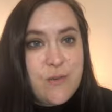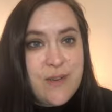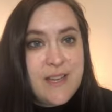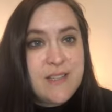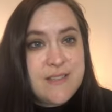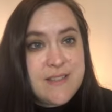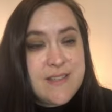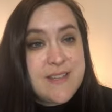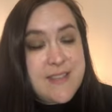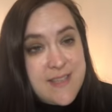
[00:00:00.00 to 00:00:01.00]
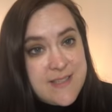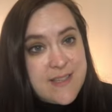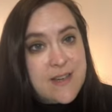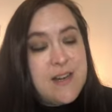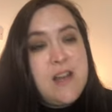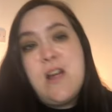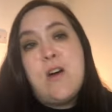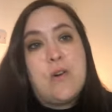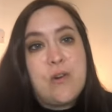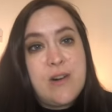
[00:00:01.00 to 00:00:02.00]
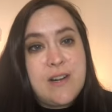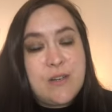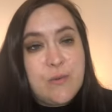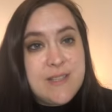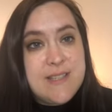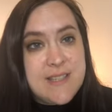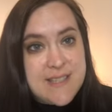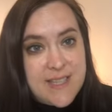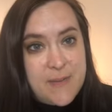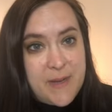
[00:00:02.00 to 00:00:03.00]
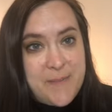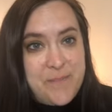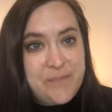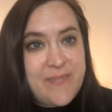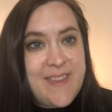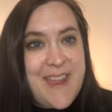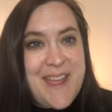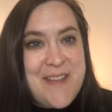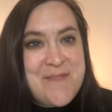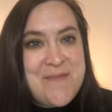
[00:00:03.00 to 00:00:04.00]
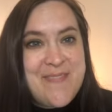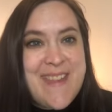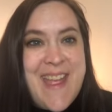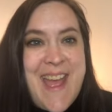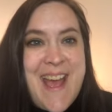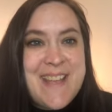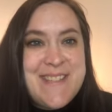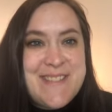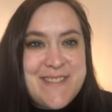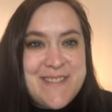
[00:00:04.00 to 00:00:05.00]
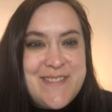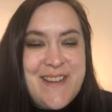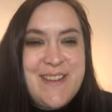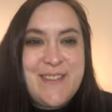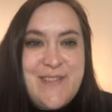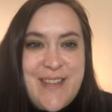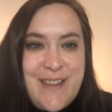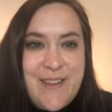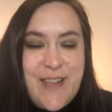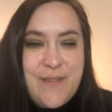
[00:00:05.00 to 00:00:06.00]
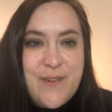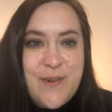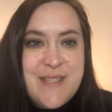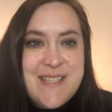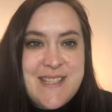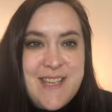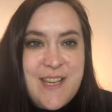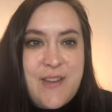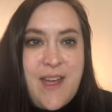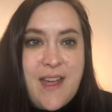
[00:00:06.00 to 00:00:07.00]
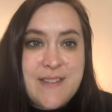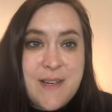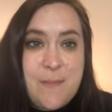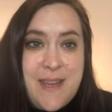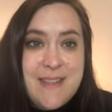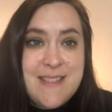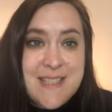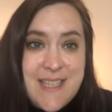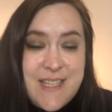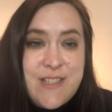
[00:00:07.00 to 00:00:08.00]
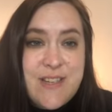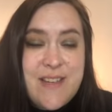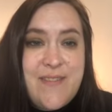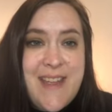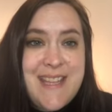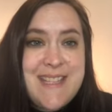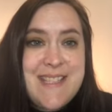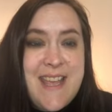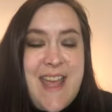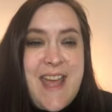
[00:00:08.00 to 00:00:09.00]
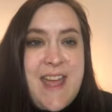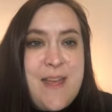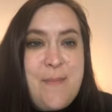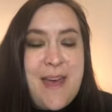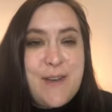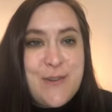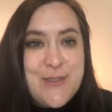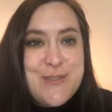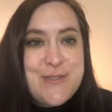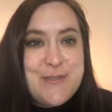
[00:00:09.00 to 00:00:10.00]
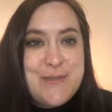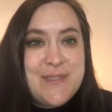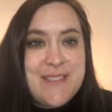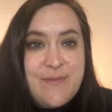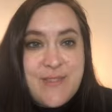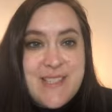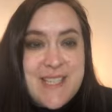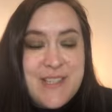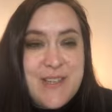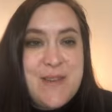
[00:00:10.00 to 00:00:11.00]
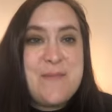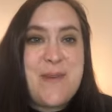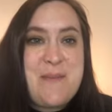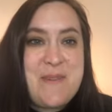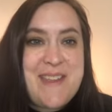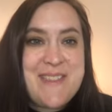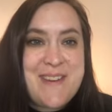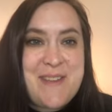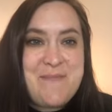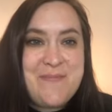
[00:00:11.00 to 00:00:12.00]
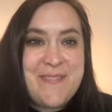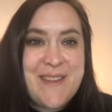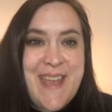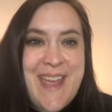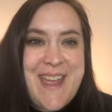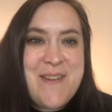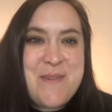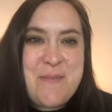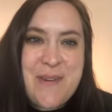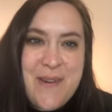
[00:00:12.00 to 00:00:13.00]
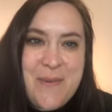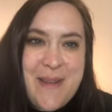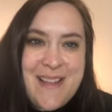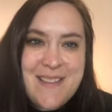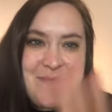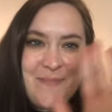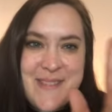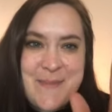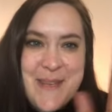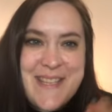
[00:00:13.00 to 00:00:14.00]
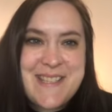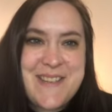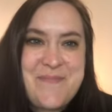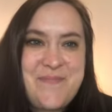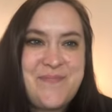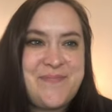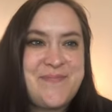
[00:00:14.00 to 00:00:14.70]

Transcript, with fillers: going to the theatre or going to the cinema. Um, so, really looking forward to seeing you at our Meet the Teacher event um, and also for teaching you in Primary 3. Okay, hope you're all well. Speak soon.